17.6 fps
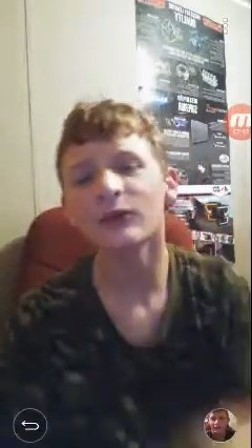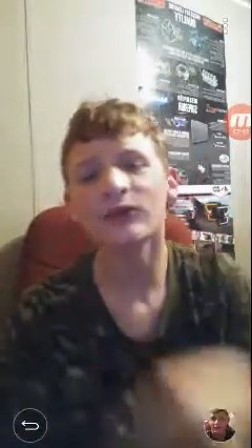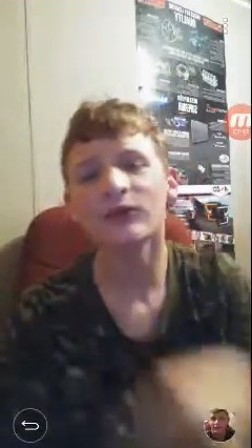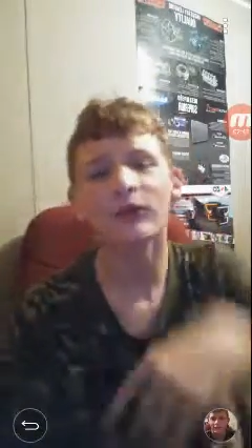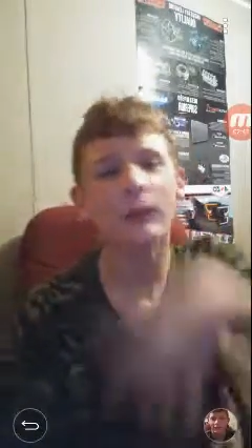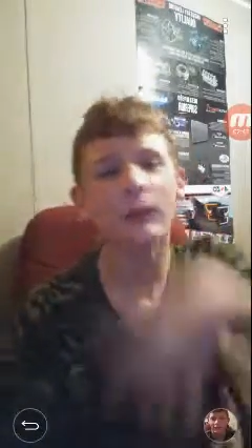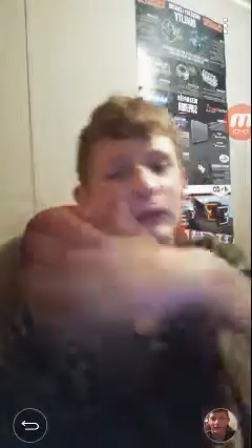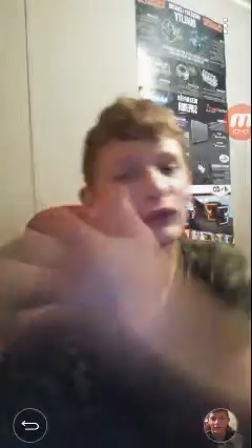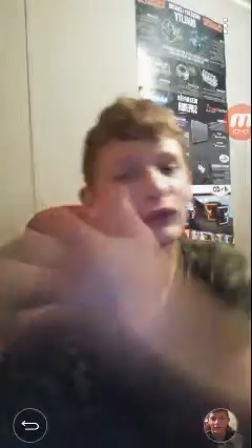
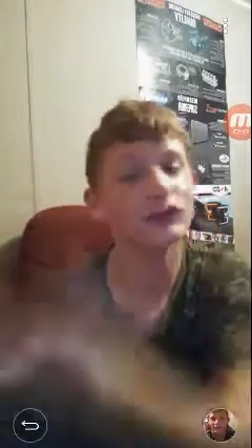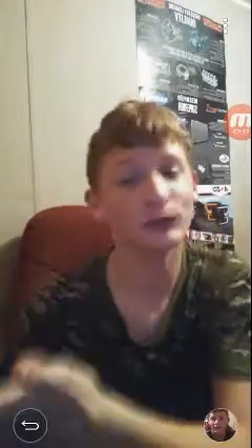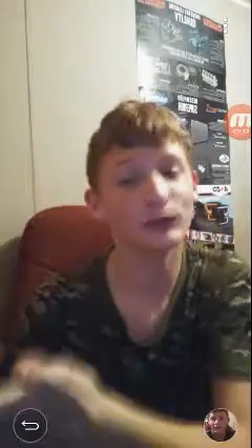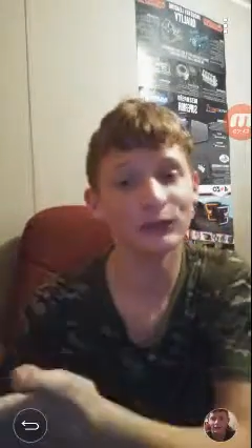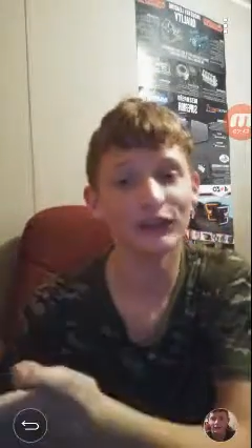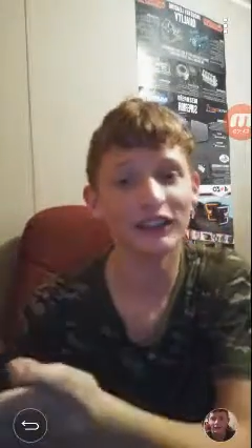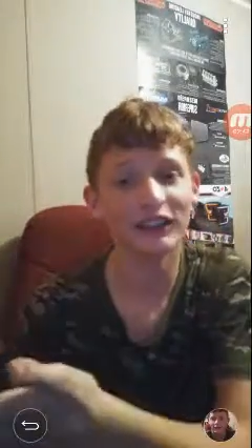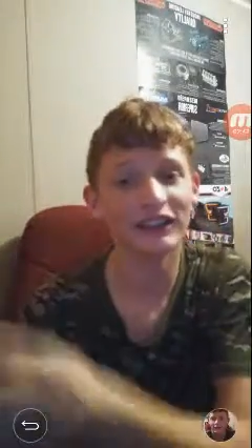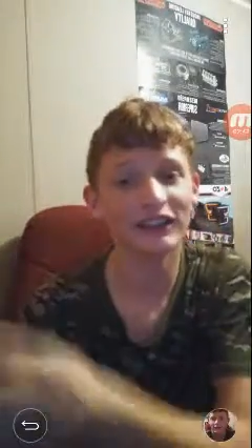from Blue
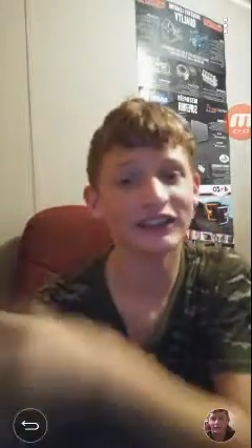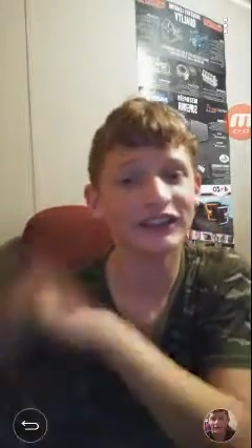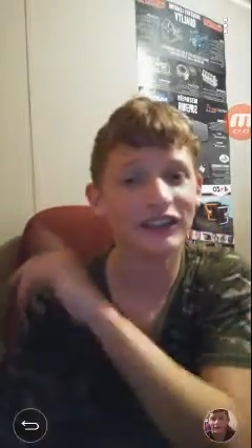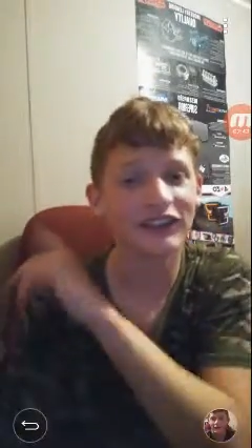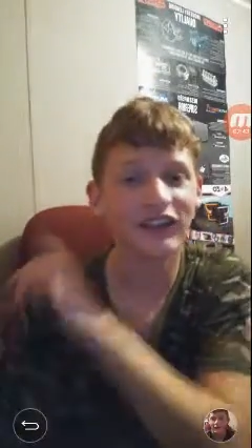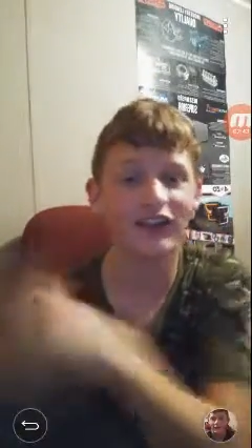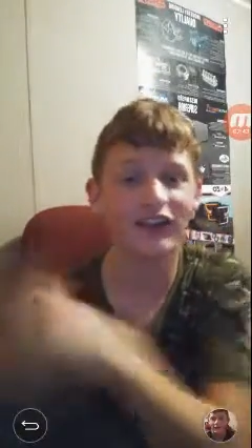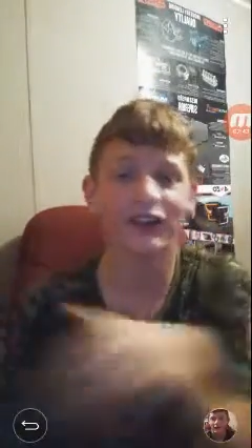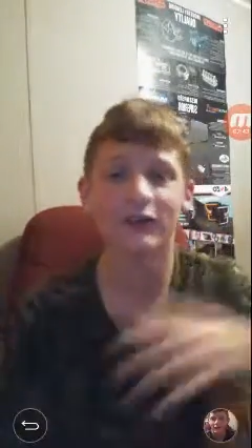Springs
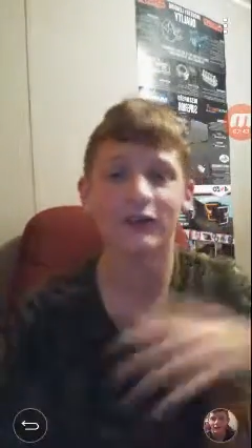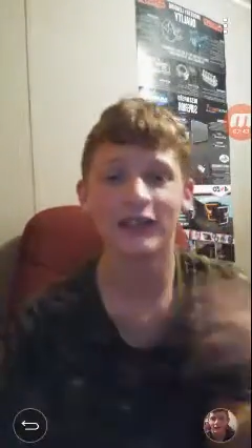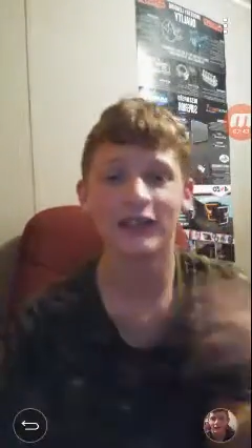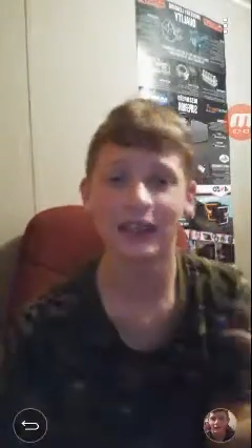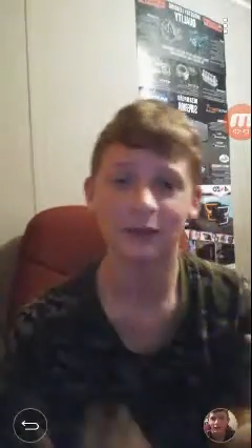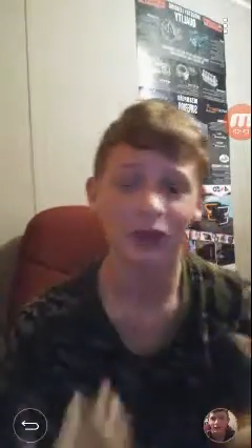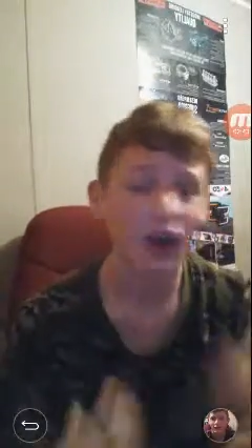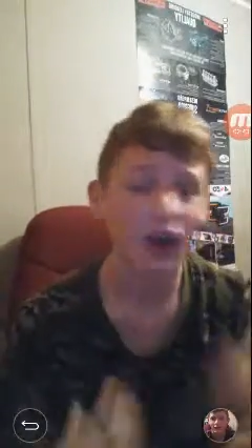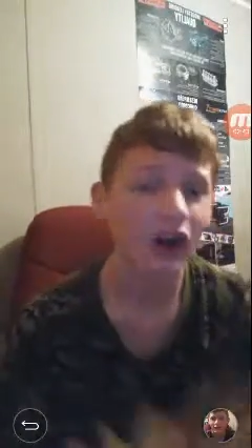
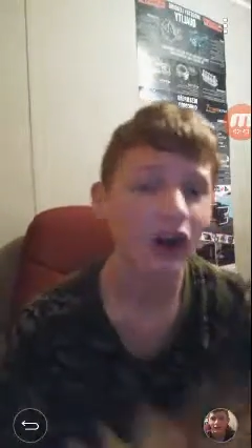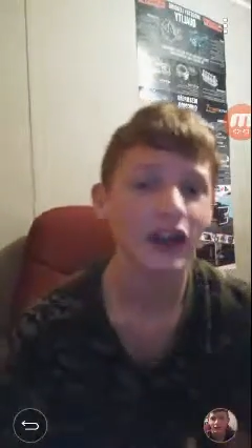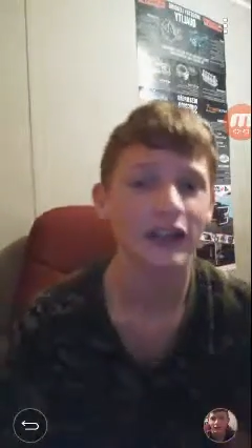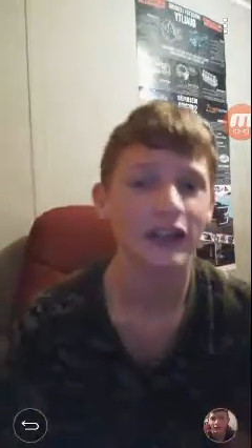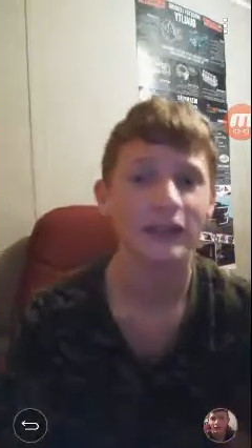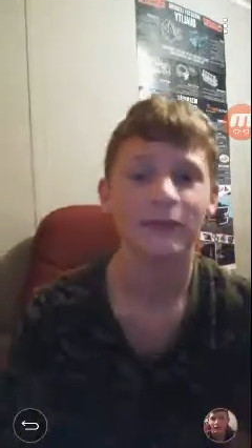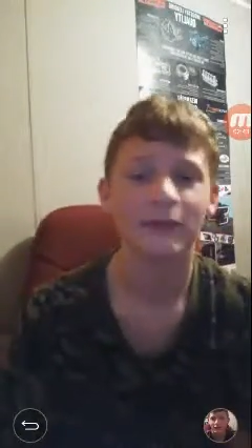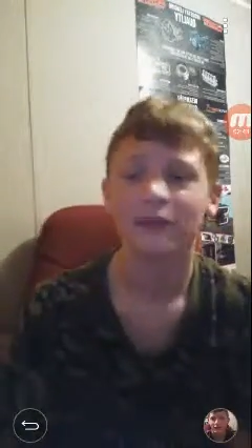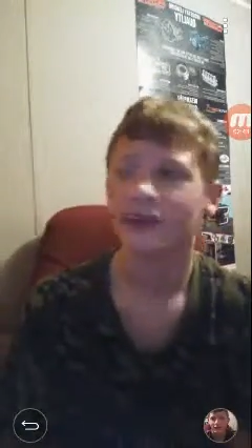named
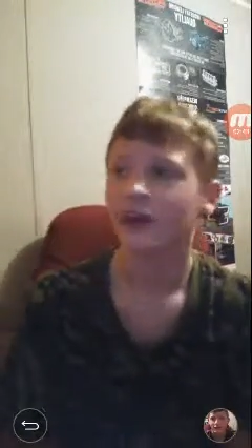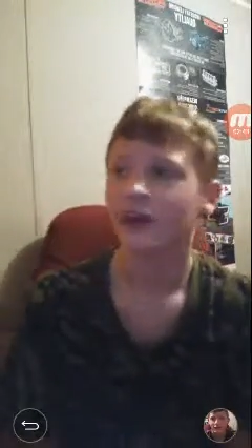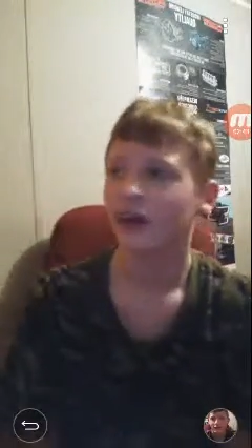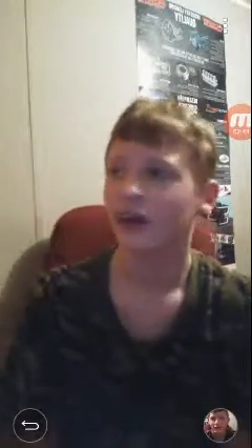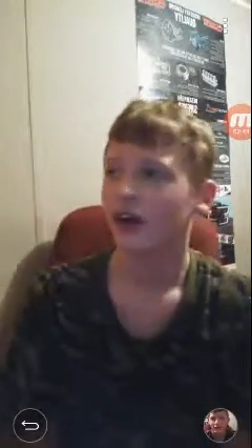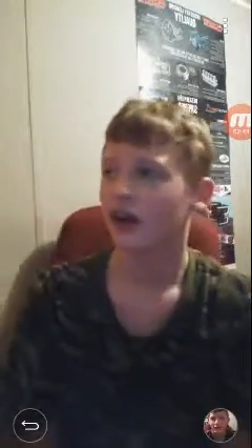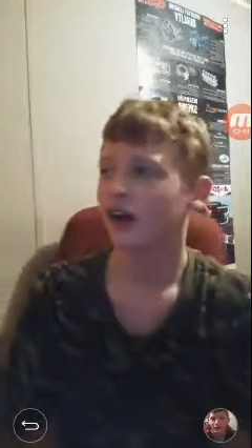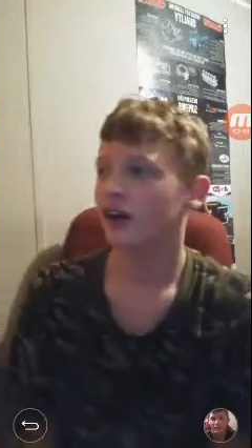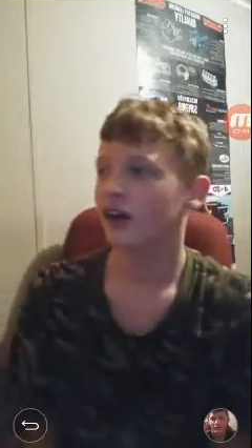Anna,
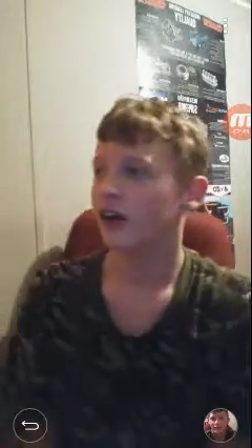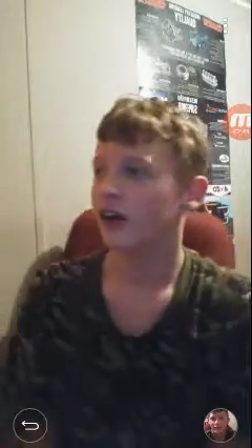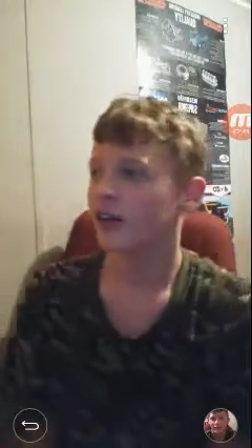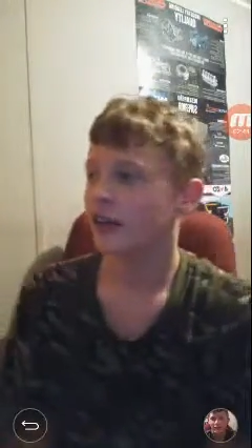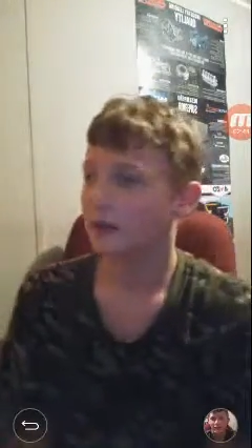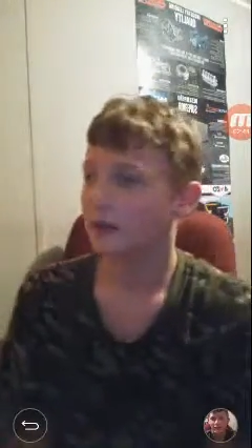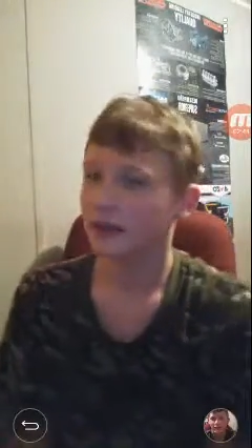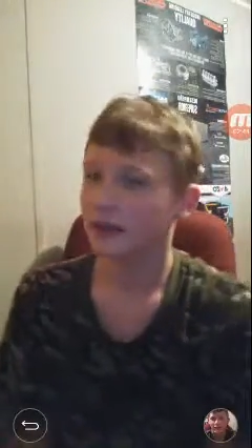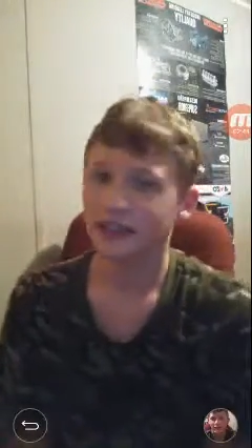
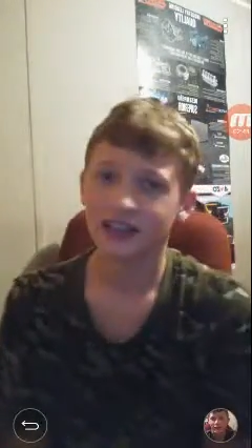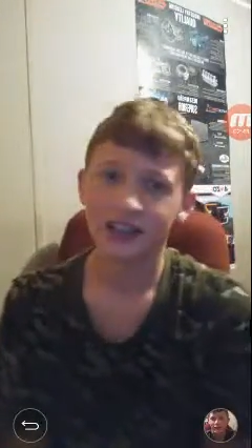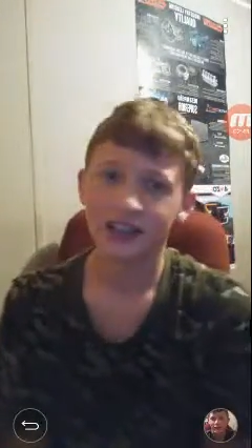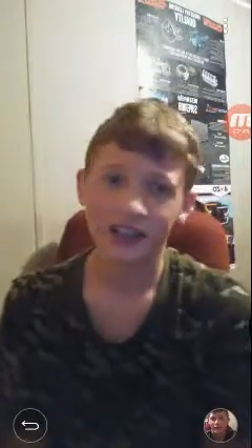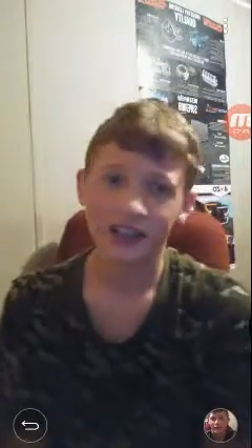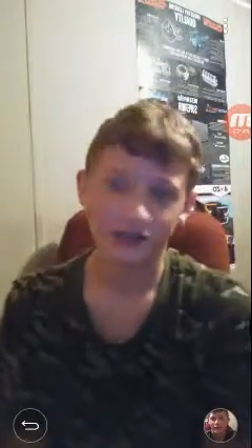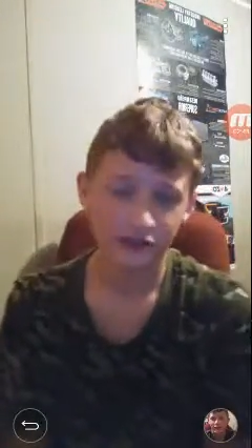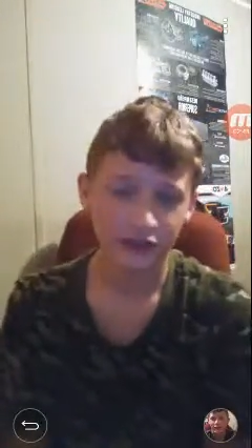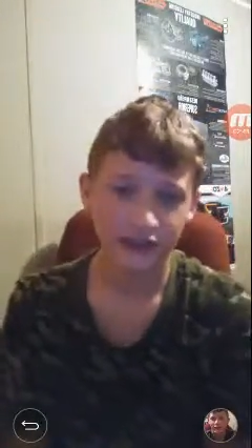and I made a
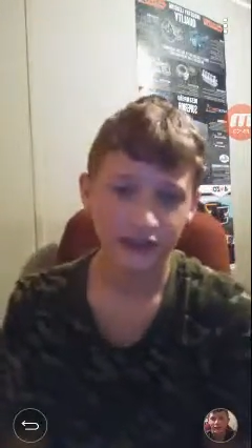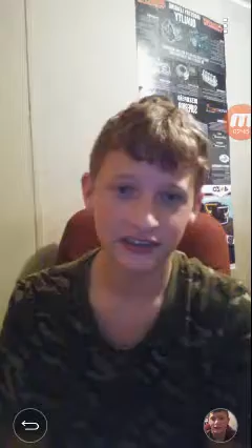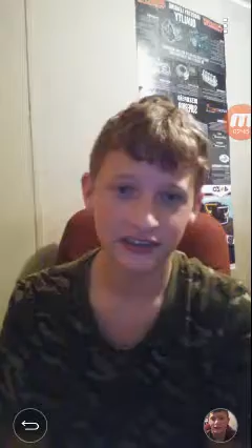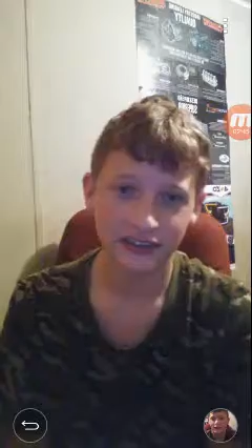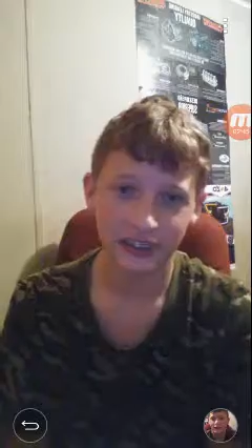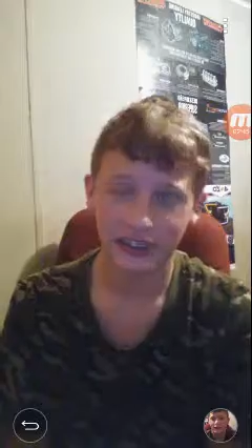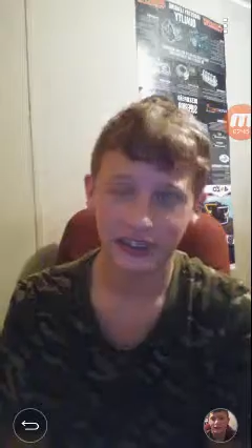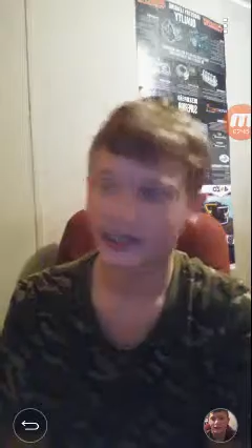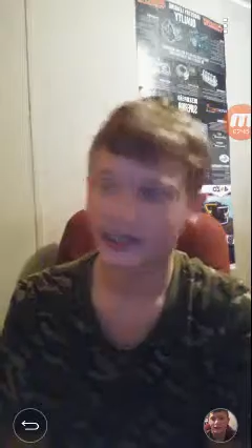lot of friends
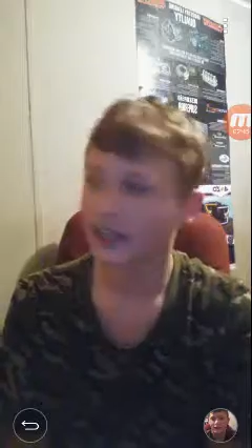there.